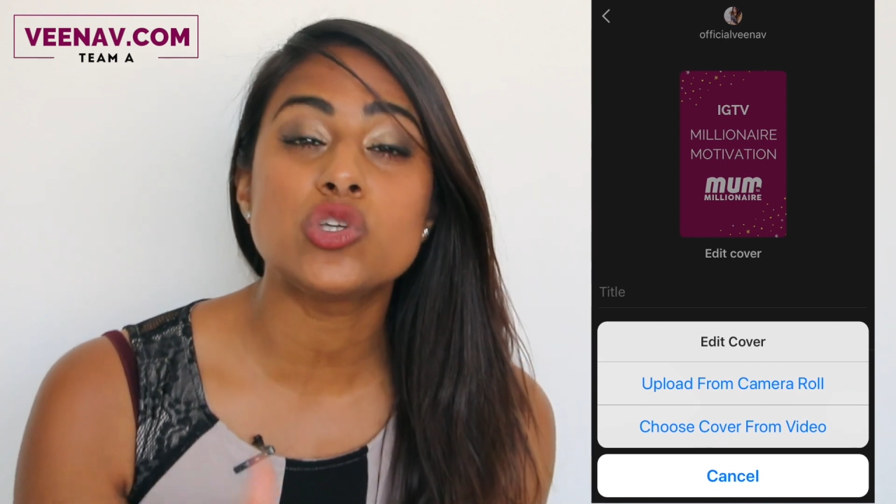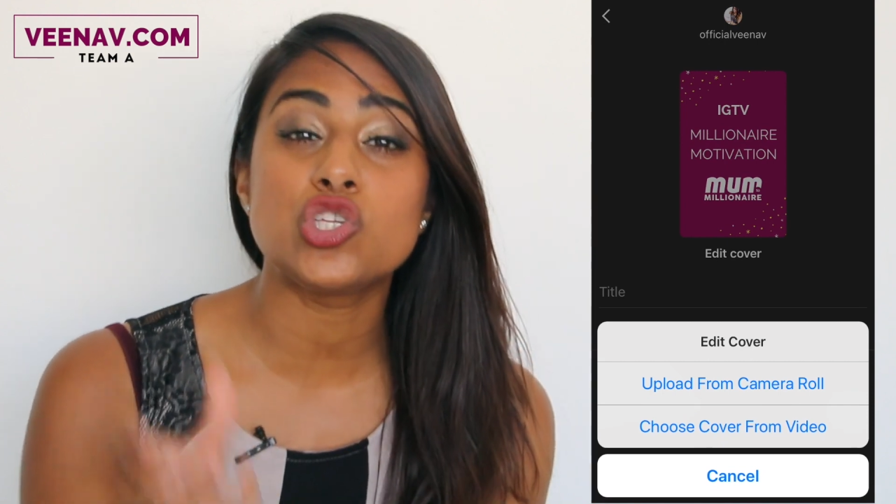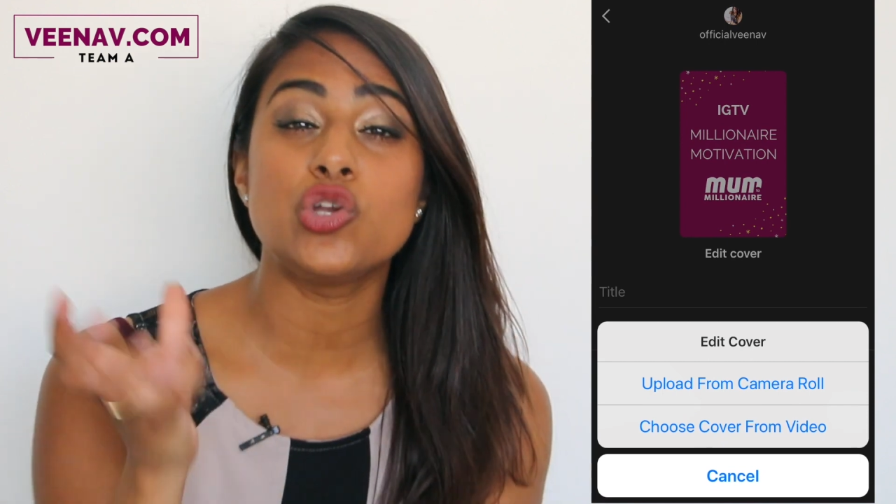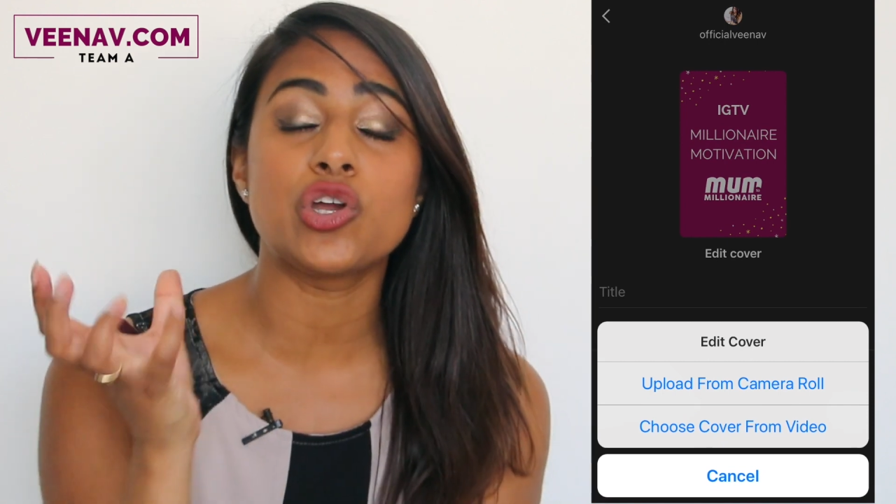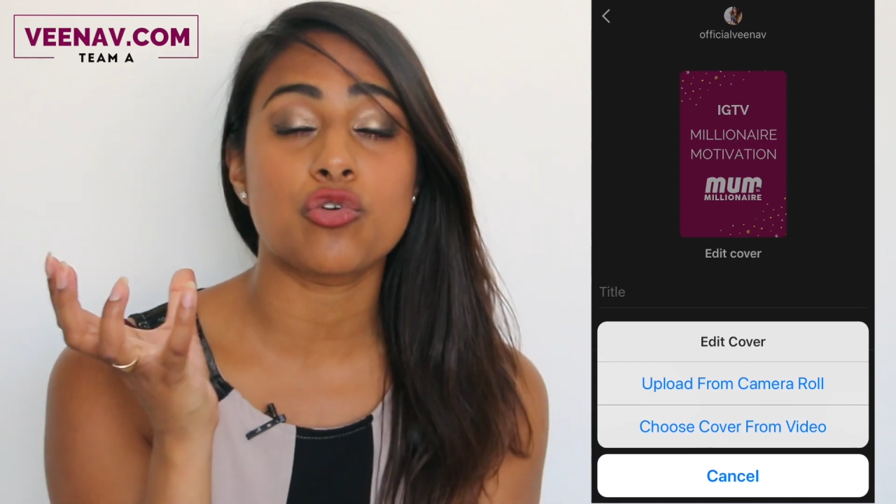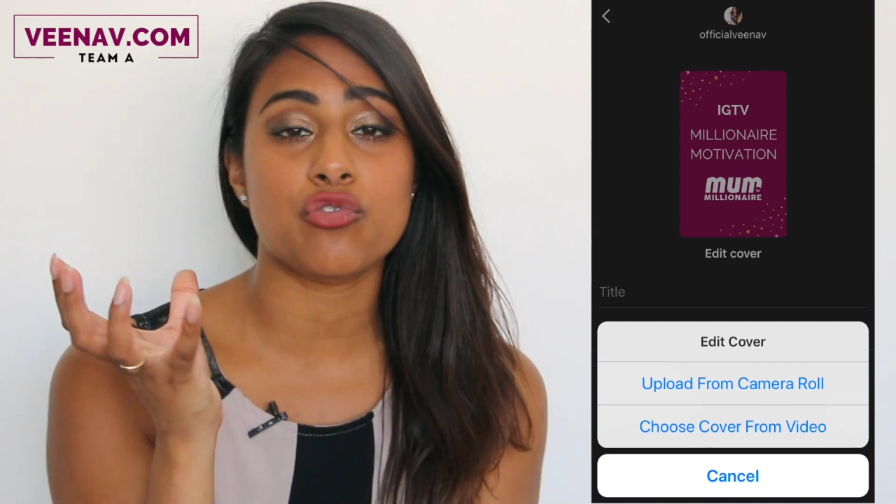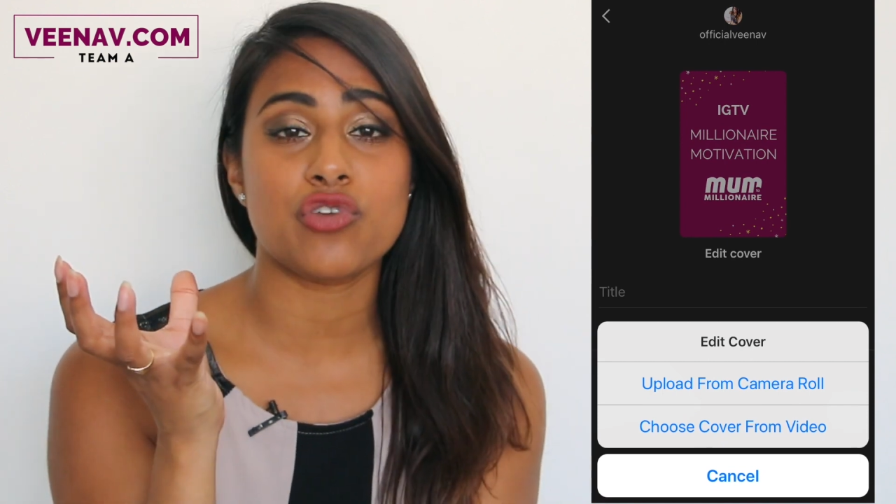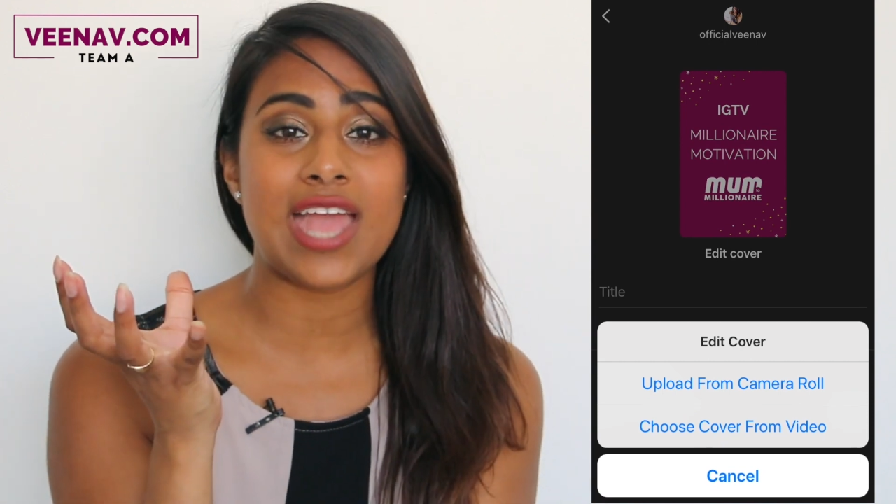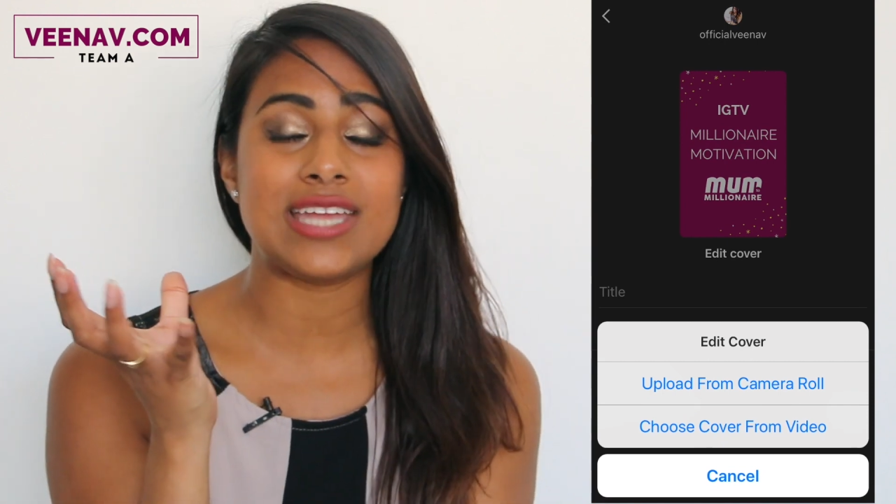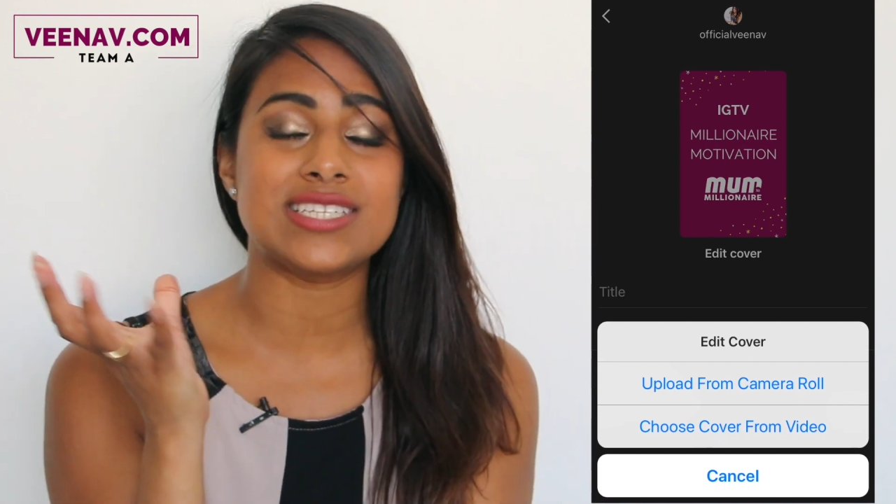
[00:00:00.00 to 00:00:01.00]
so you can
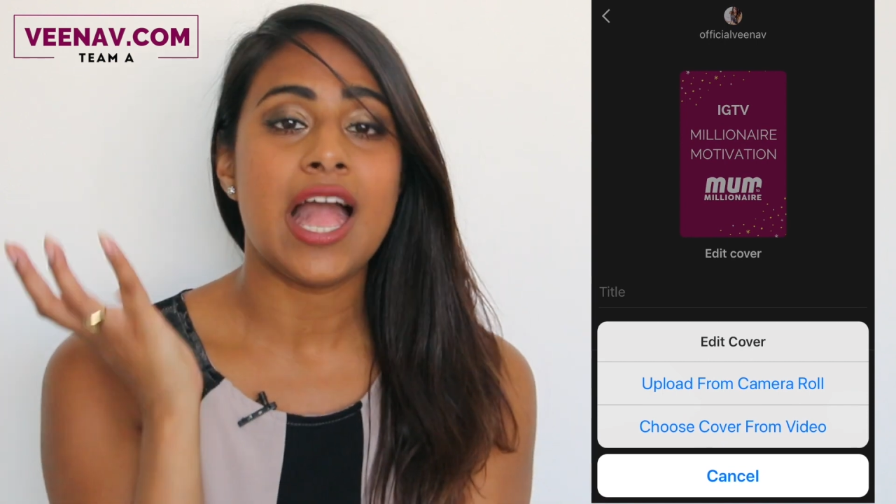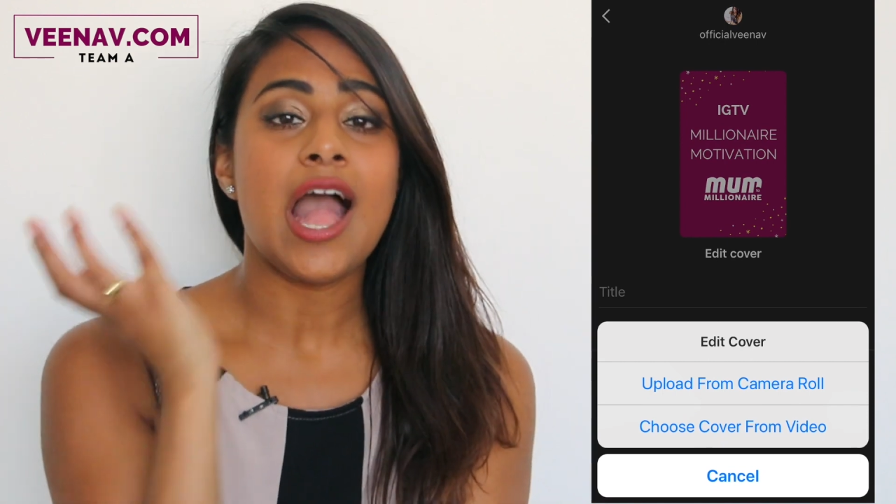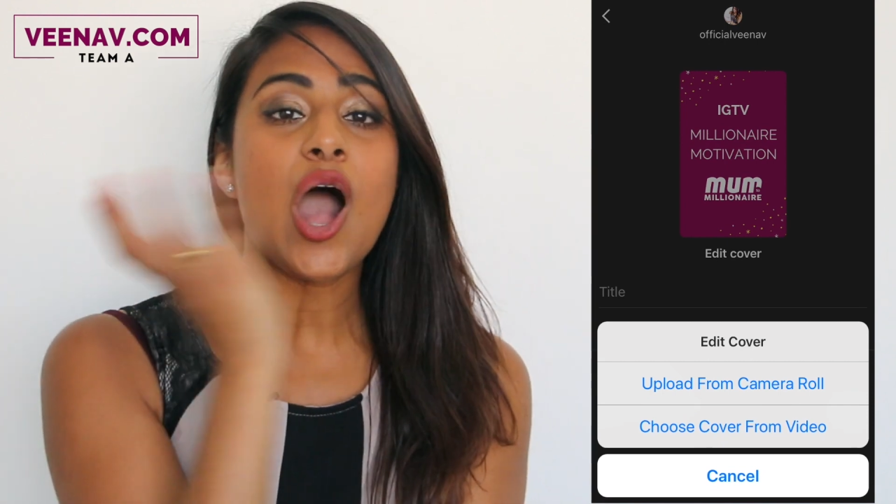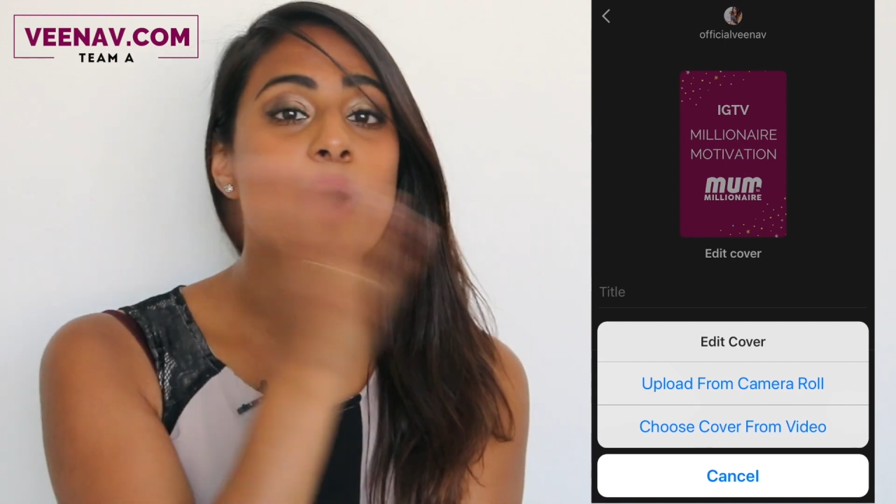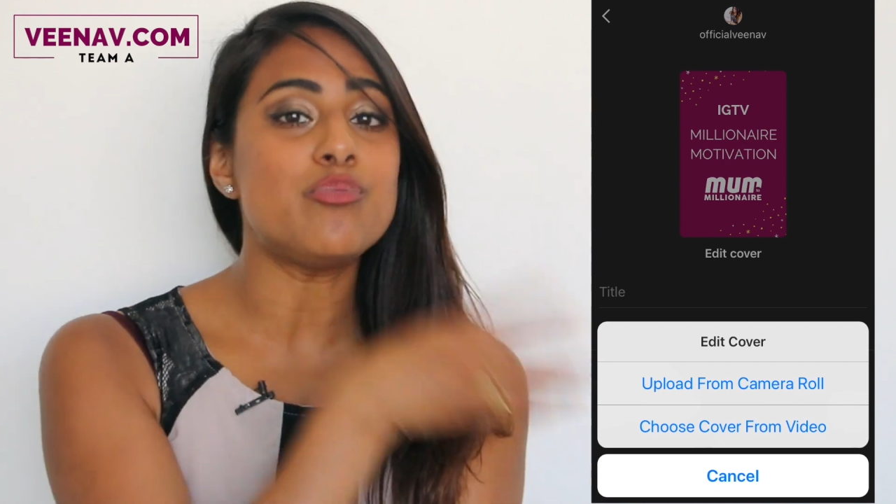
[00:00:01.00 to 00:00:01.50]
create a